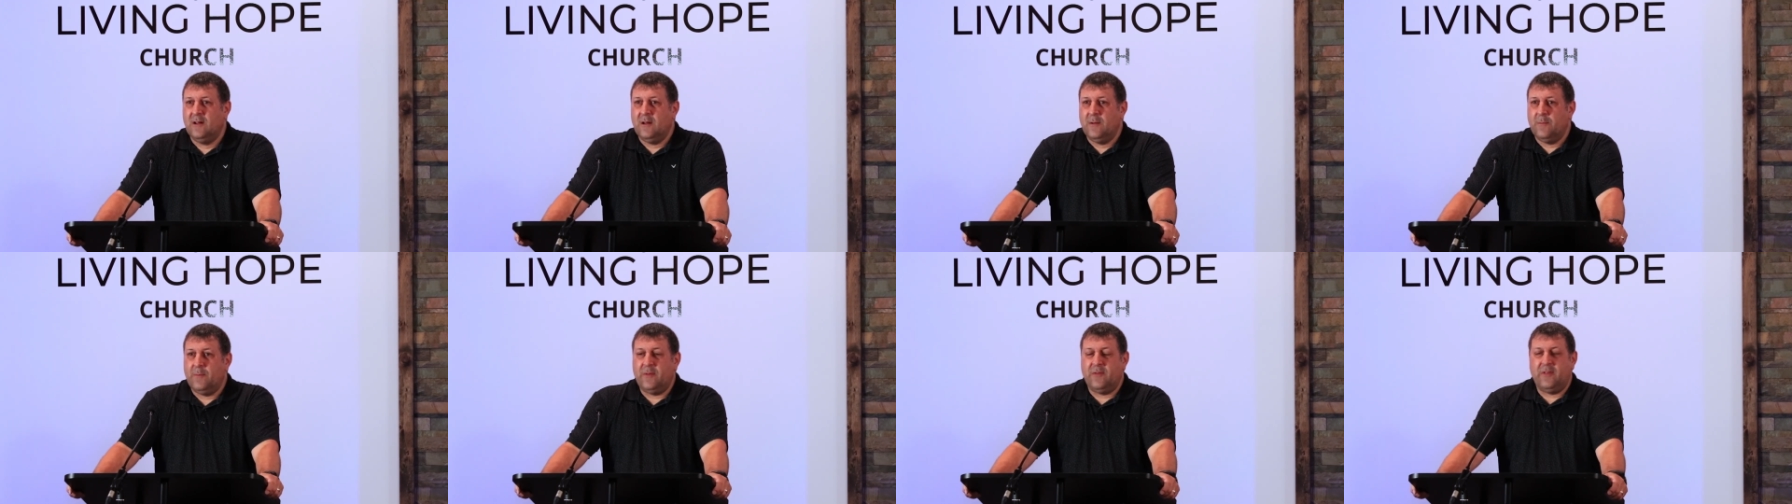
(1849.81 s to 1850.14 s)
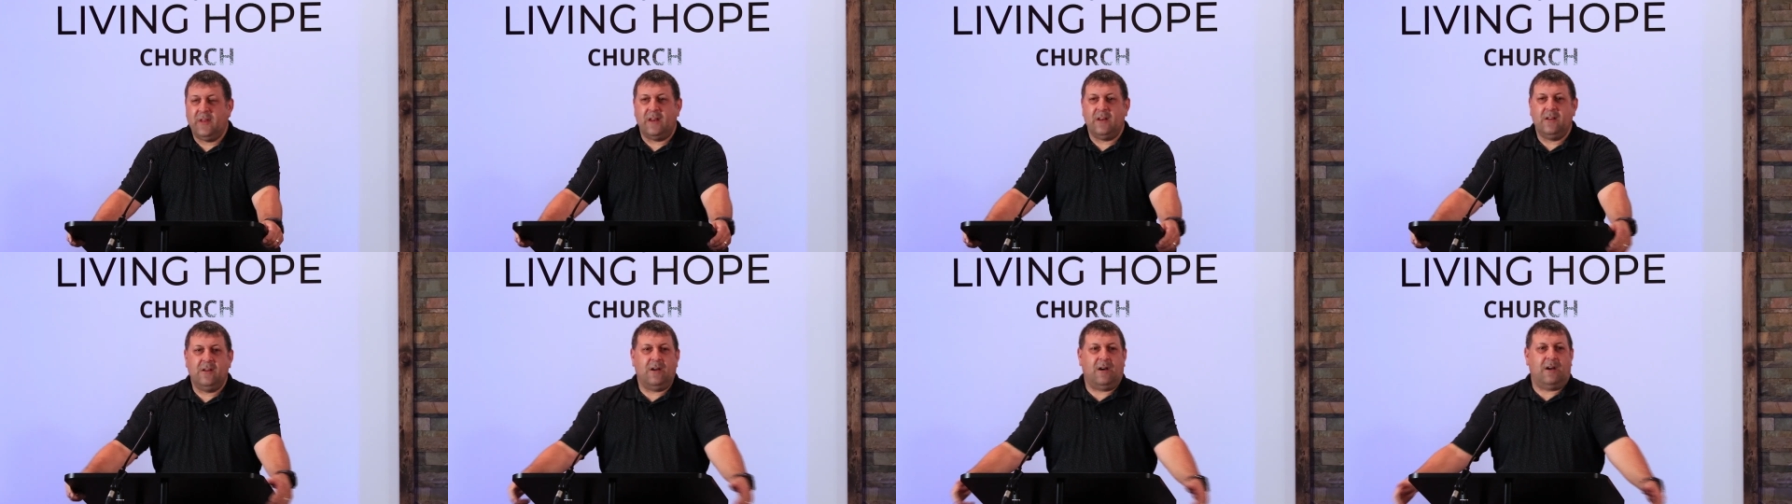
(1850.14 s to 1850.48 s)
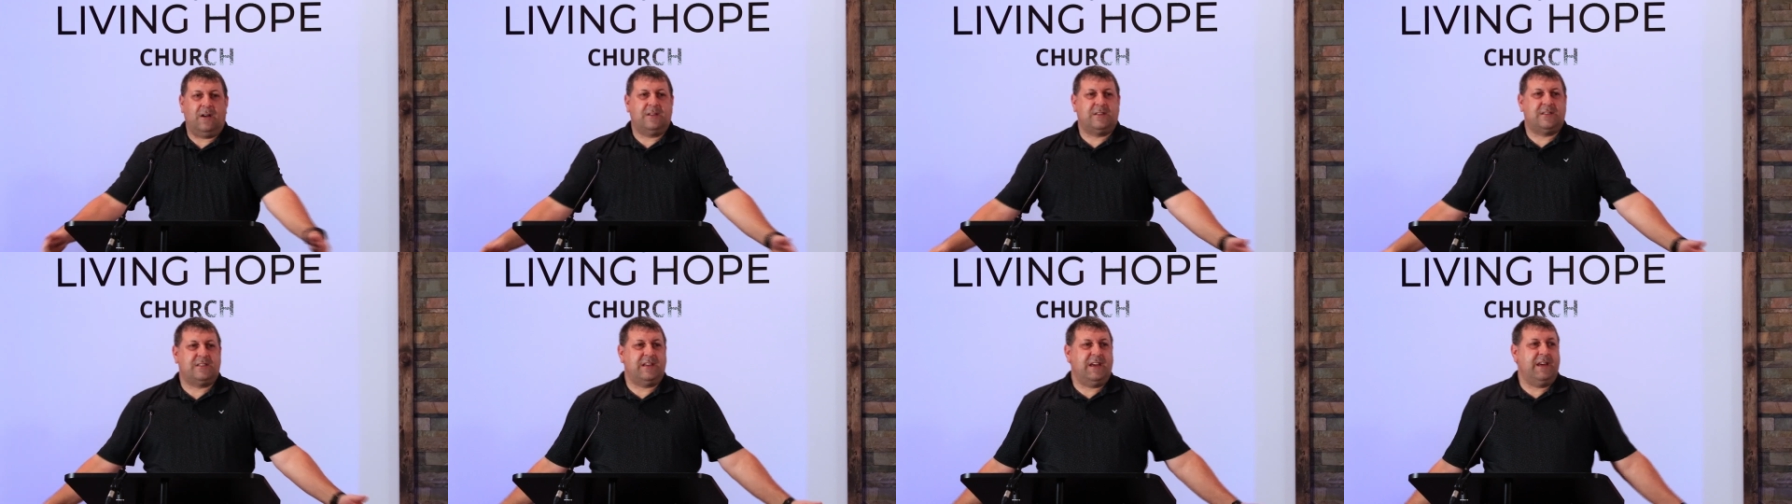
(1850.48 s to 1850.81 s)
But then
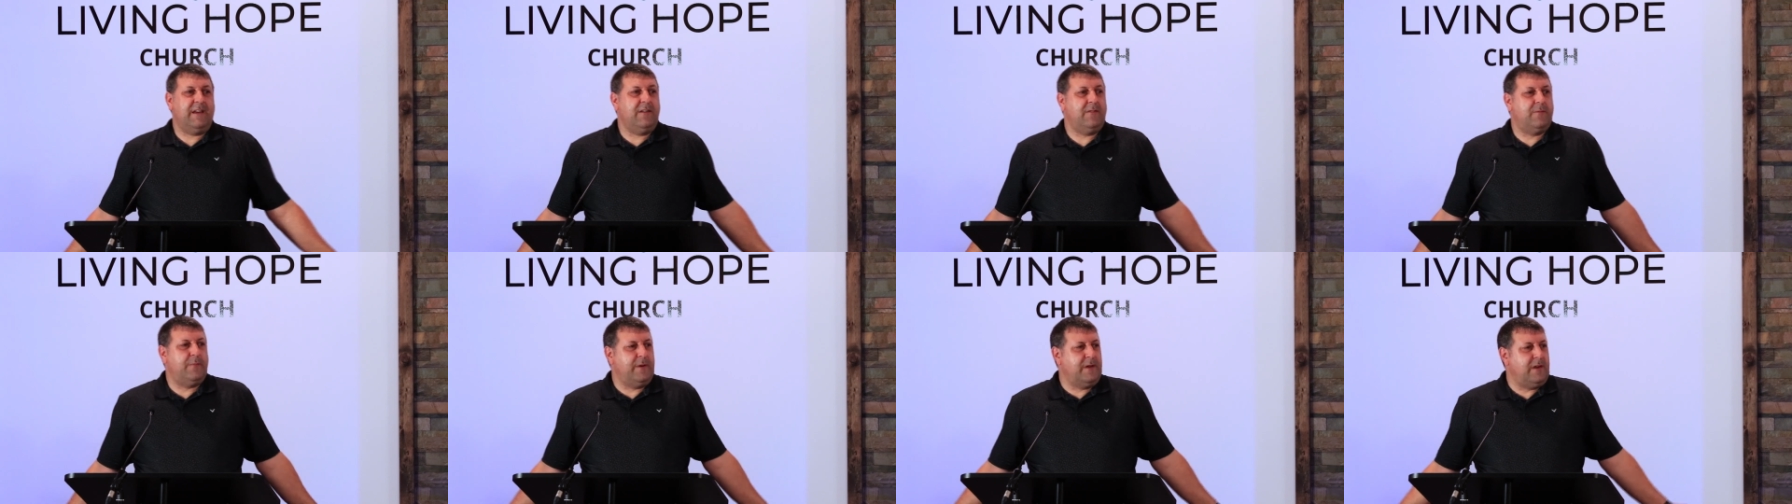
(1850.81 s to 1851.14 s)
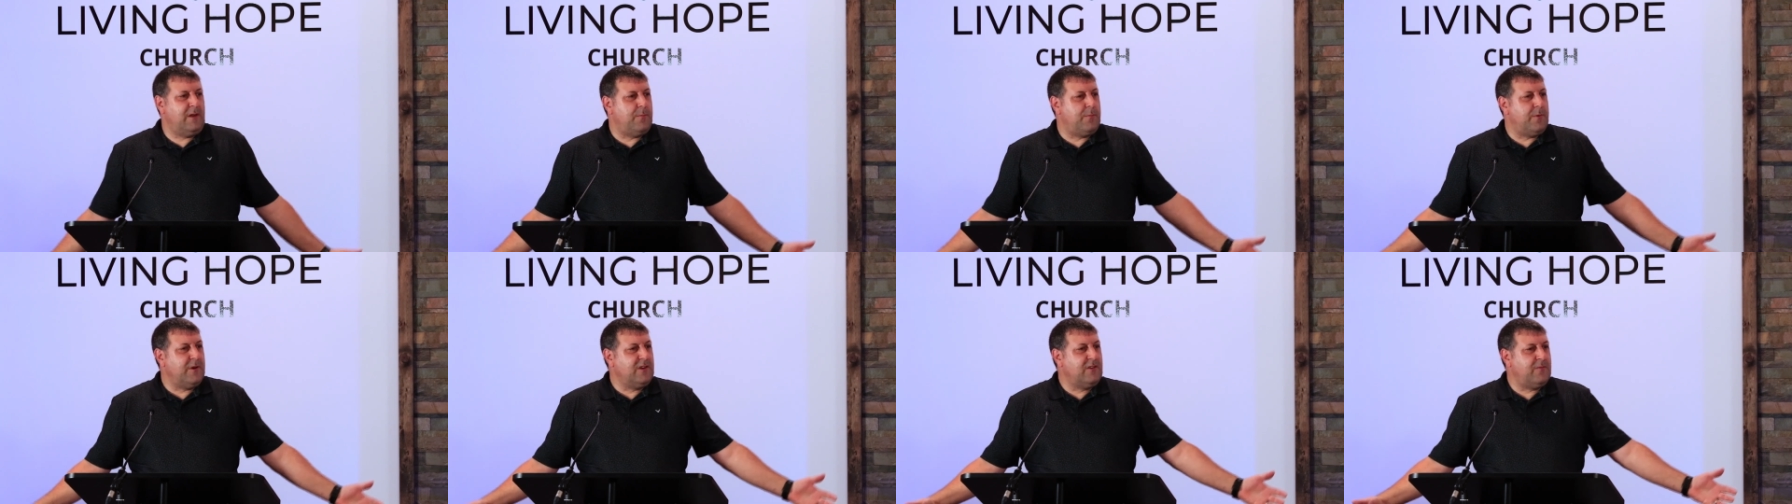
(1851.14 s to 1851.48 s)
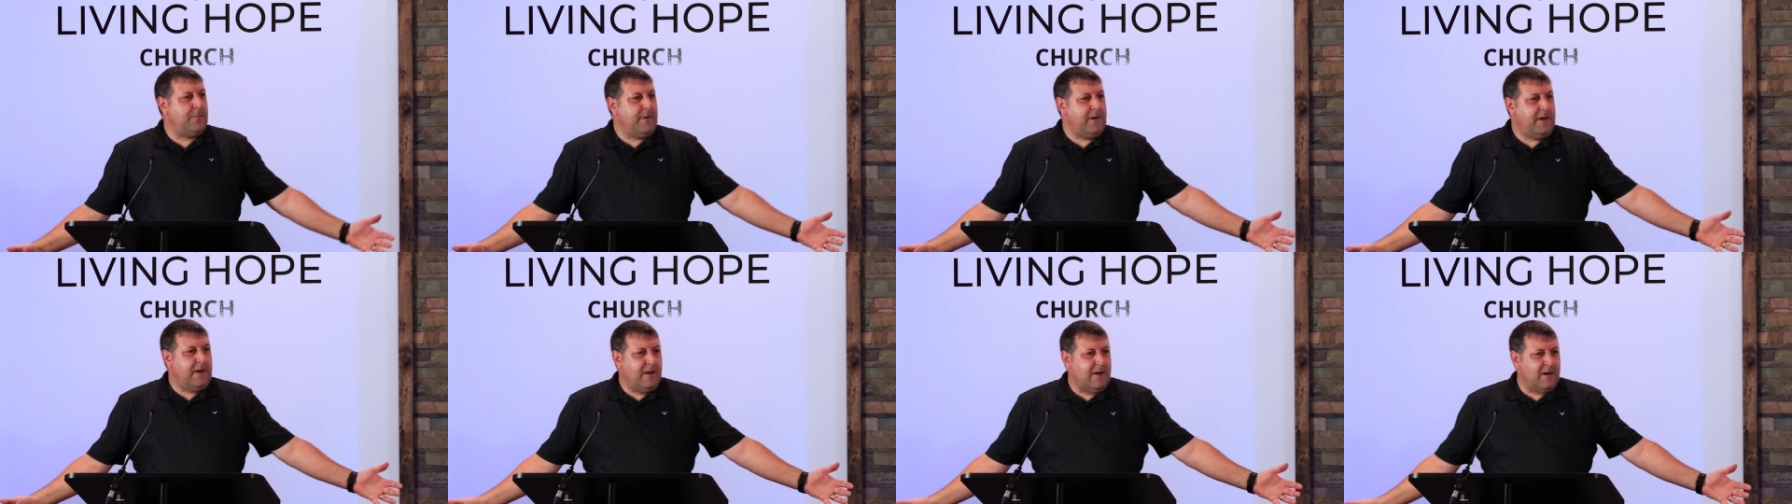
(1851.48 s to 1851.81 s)
God saves me and he brings
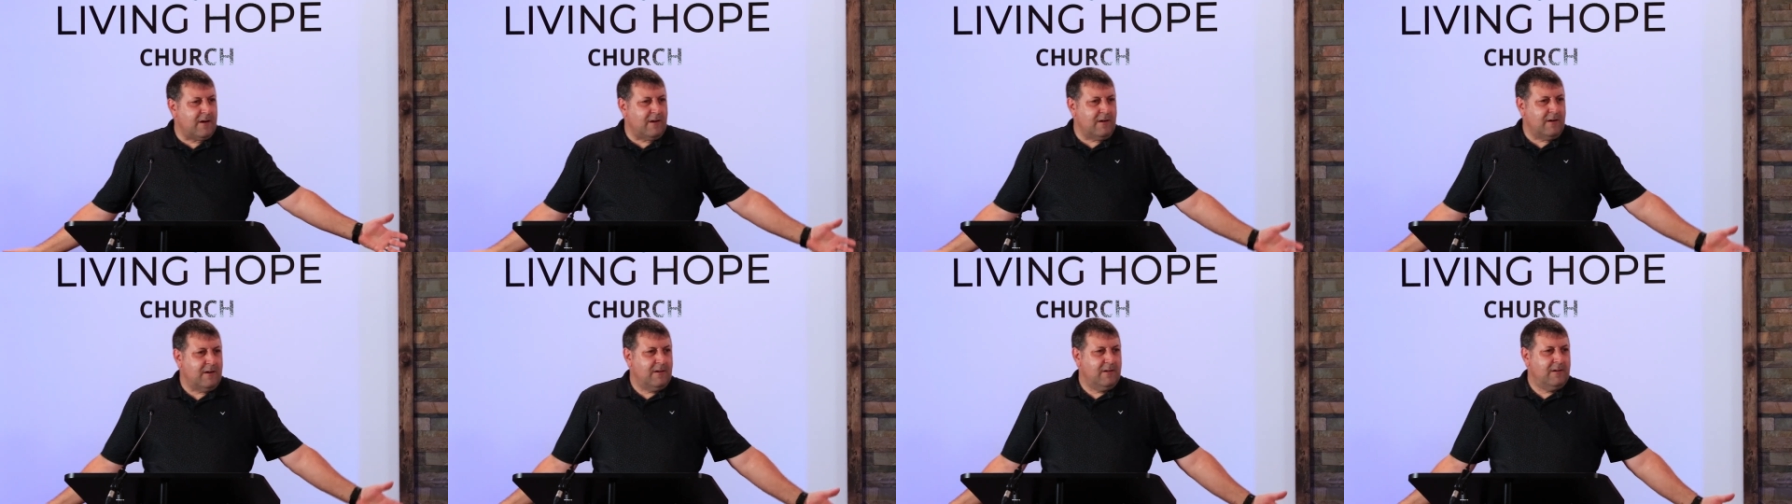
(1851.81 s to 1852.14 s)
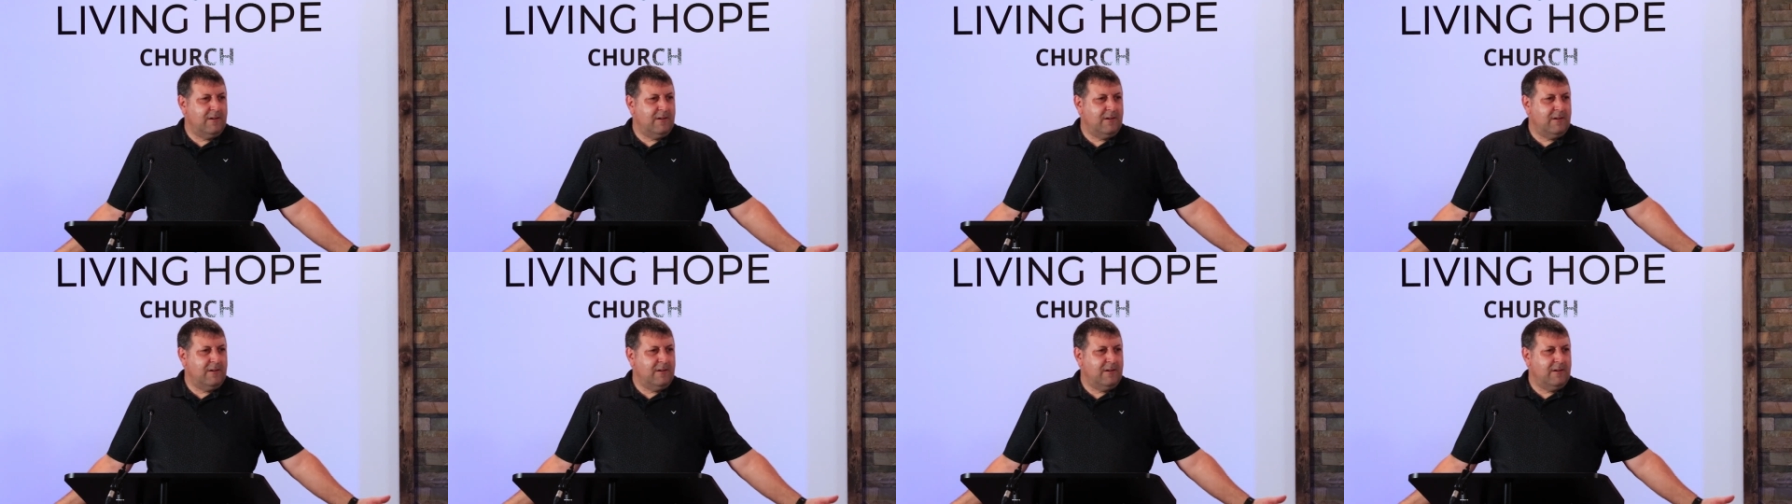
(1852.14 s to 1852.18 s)
me here.